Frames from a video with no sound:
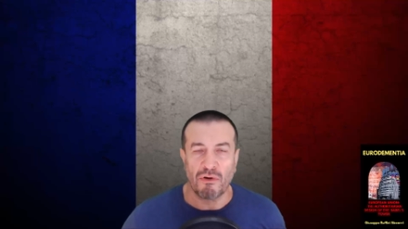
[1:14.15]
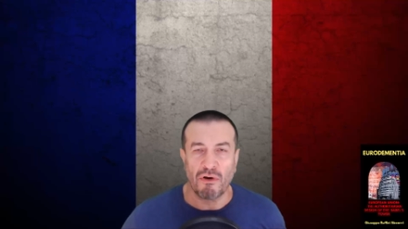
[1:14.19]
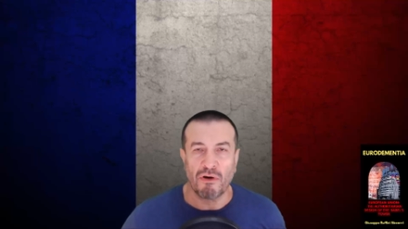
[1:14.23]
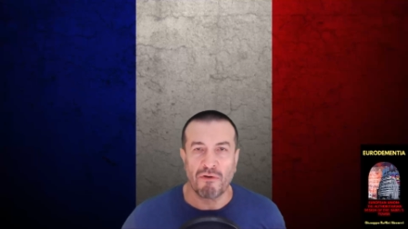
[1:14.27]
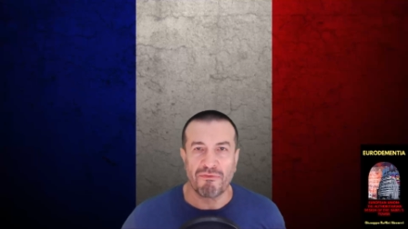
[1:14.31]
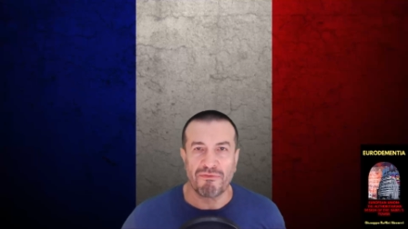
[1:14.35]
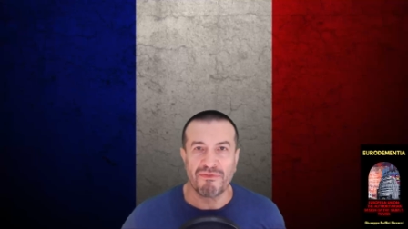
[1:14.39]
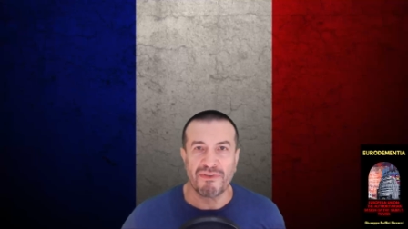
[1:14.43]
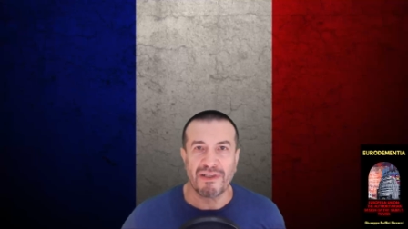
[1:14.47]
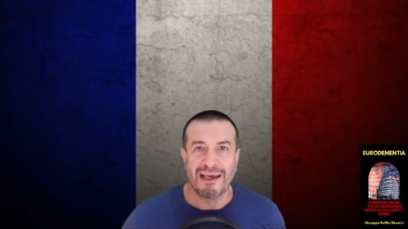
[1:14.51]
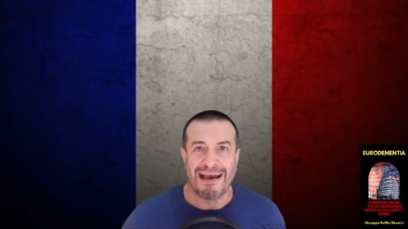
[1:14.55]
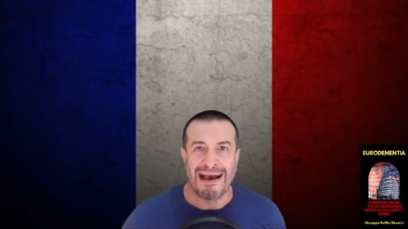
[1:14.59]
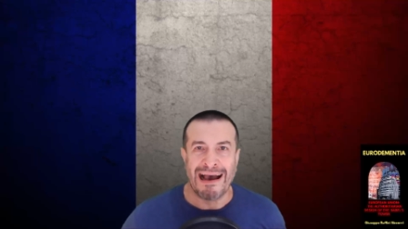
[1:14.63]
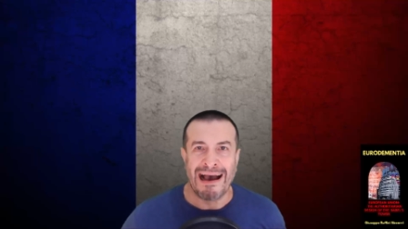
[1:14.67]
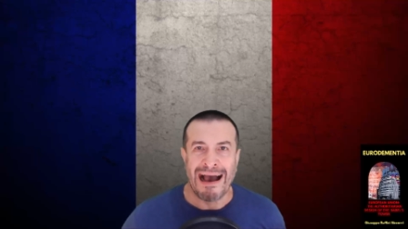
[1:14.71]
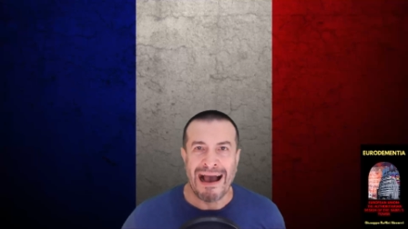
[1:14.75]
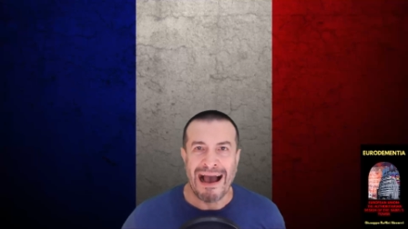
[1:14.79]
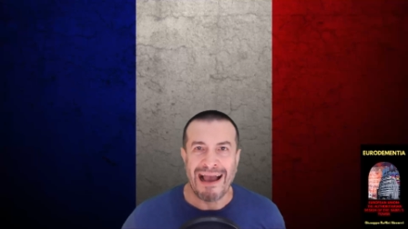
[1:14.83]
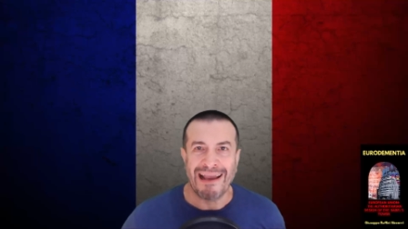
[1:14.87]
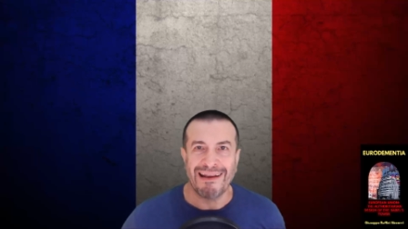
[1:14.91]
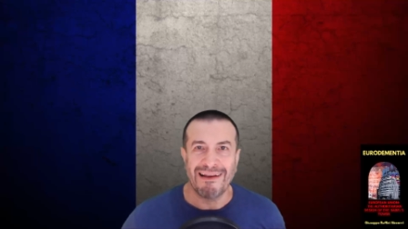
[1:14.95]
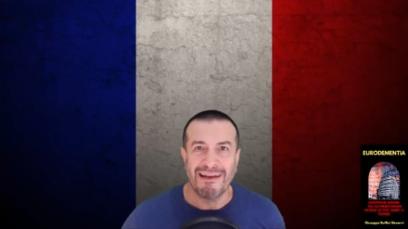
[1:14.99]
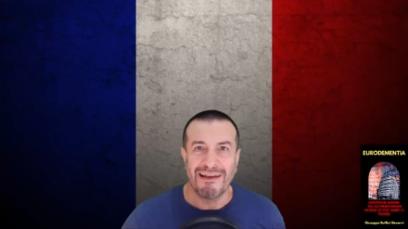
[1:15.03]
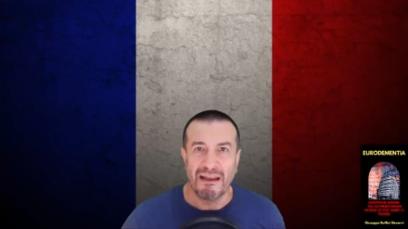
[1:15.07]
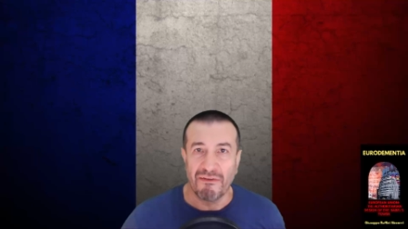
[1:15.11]
of the
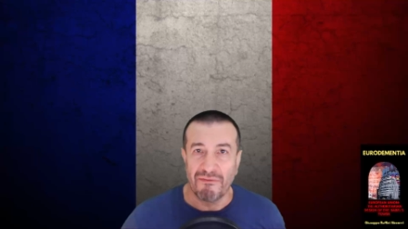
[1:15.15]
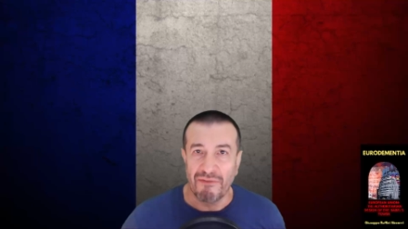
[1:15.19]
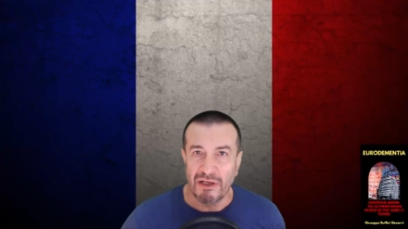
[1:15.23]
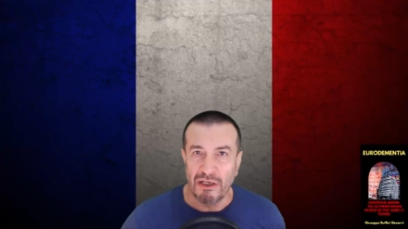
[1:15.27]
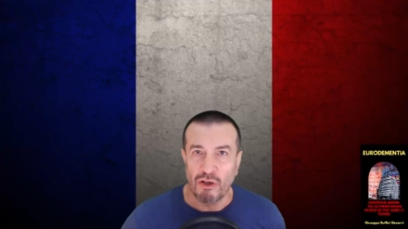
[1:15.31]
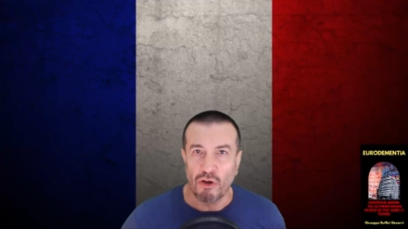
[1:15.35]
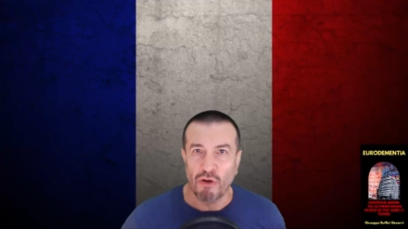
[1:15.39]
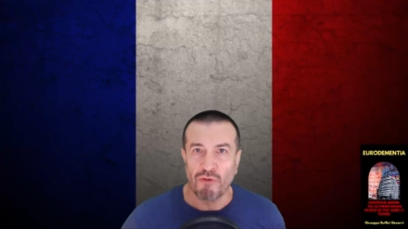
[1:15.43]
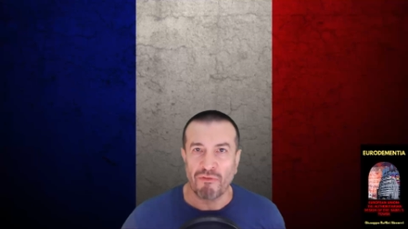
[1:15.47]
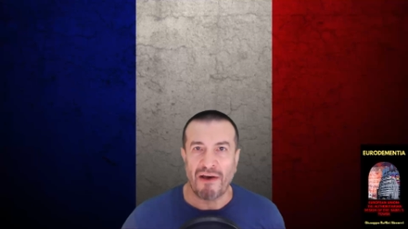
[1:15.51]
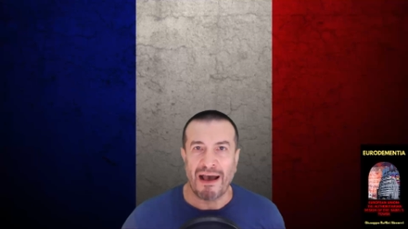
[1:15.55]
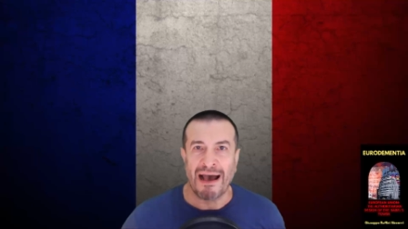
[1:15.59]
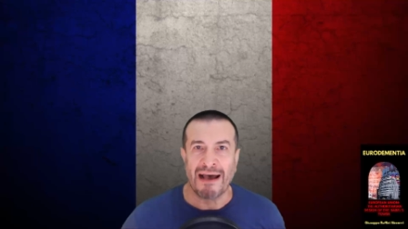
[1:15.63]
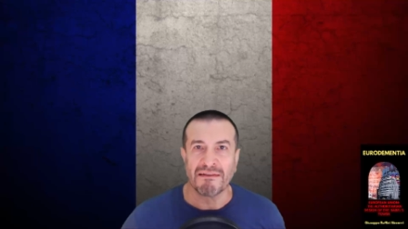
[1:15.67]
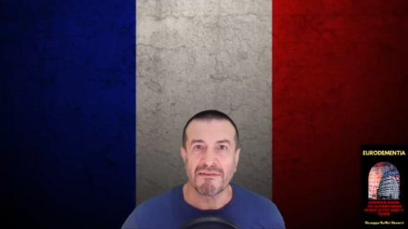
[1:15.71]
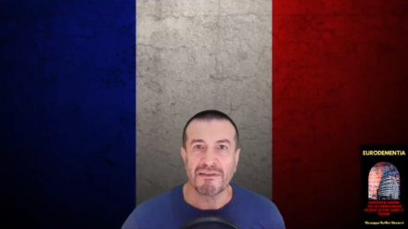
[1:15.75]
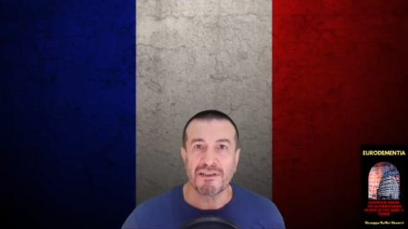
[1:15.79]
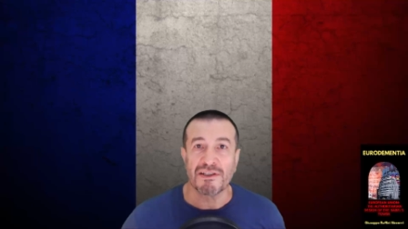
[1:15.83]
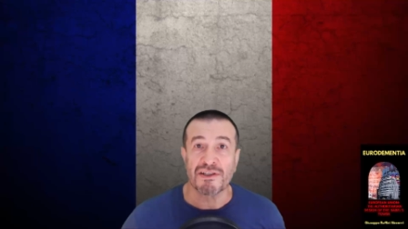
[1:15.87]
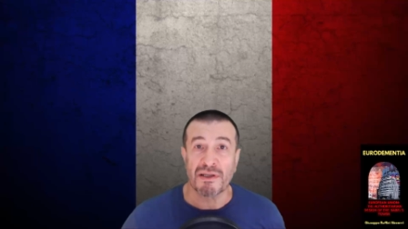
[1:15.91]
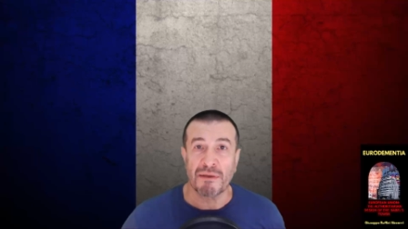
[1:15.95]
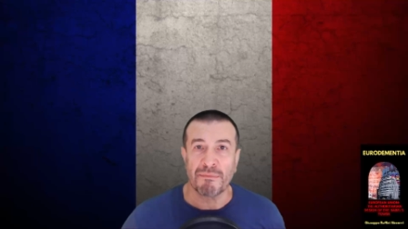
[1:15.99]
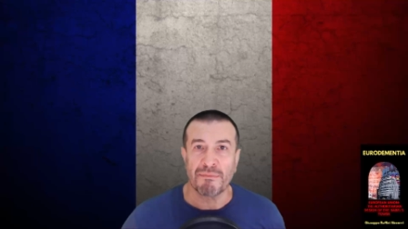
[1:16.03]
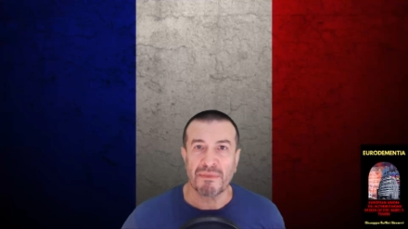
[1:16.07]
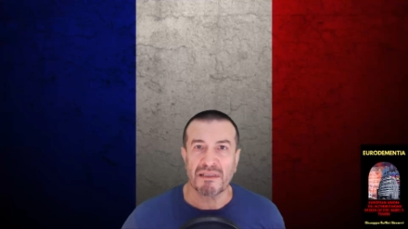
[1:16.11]
high level of
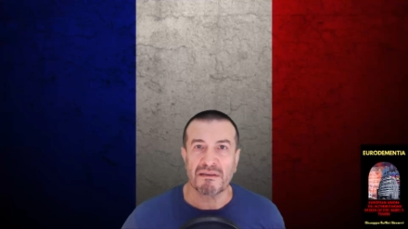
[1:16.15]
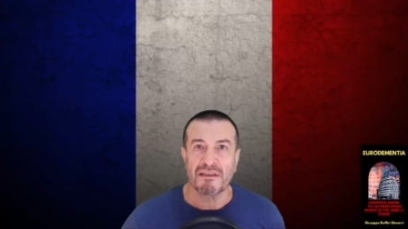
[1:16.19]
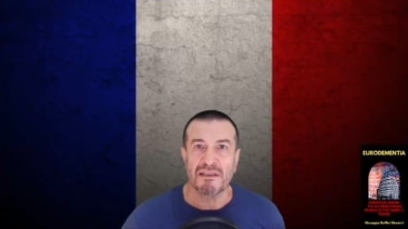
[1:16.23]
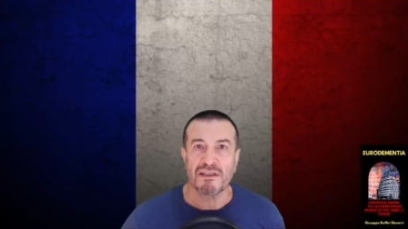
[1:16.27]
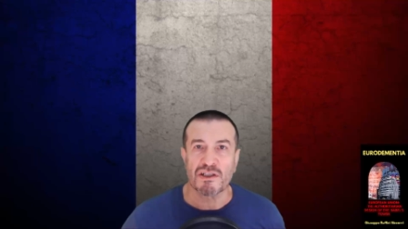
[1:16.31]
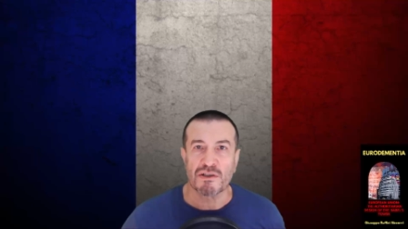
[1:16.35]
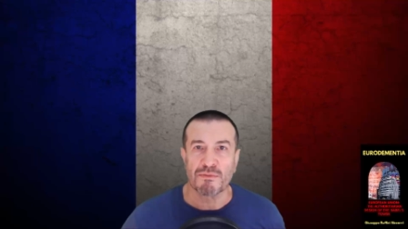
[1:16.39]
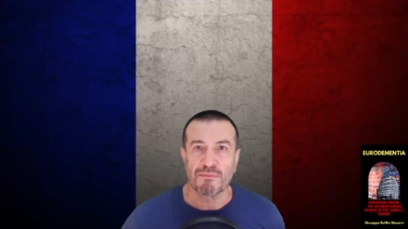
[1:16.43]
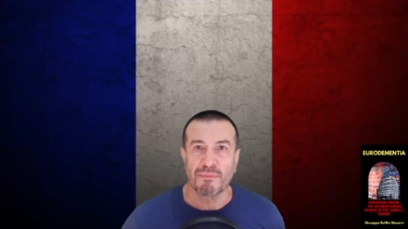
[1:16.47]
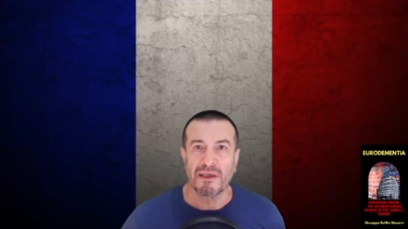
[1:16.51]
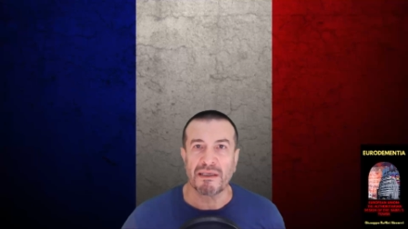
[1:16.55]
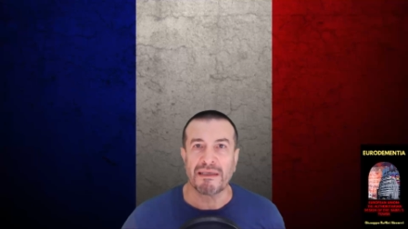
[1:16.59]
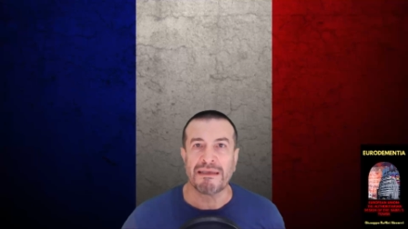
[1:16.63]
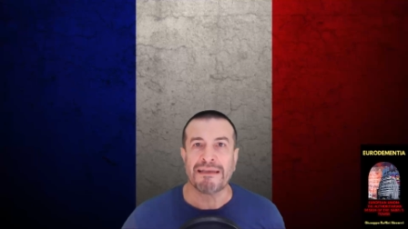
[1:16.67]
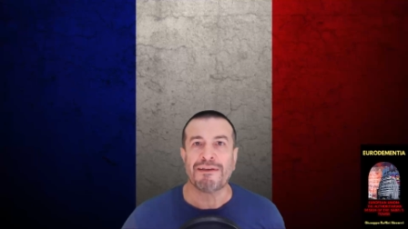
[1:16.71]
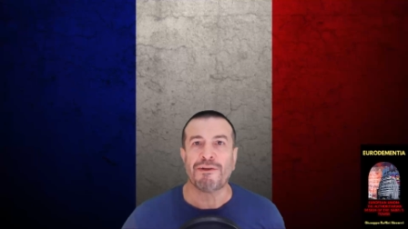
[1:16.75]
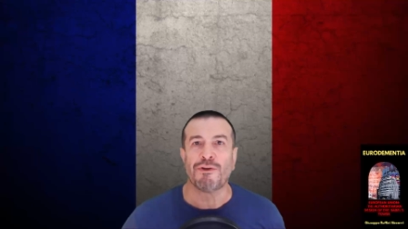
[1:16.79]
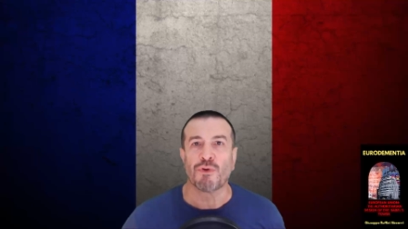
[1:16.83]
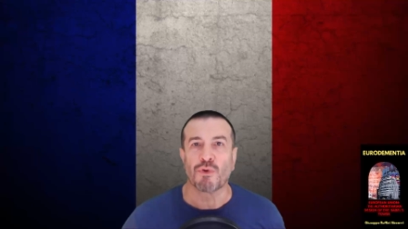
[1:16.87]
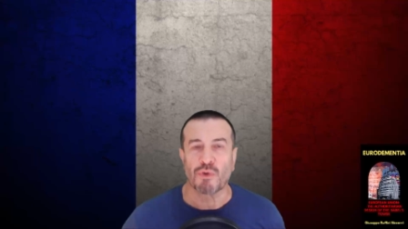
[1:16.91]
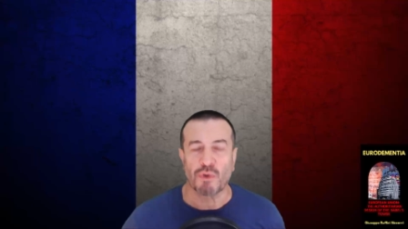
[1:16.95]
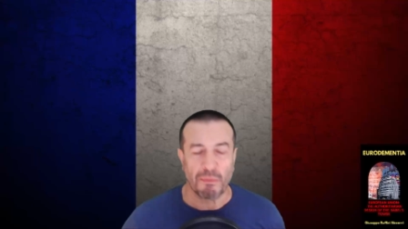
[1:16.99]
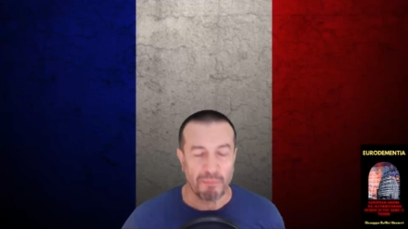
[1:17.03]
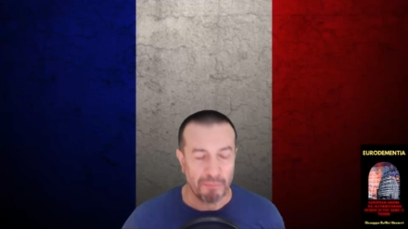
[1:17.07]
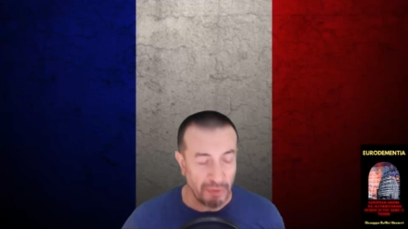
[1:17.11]
anti-Semitism in
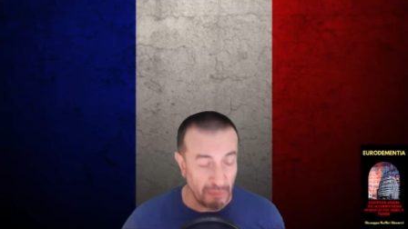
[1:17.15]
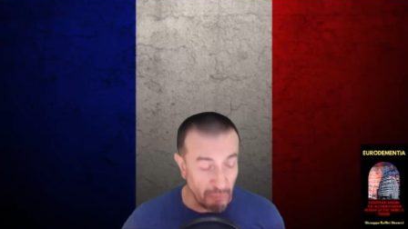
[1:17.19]
Europe?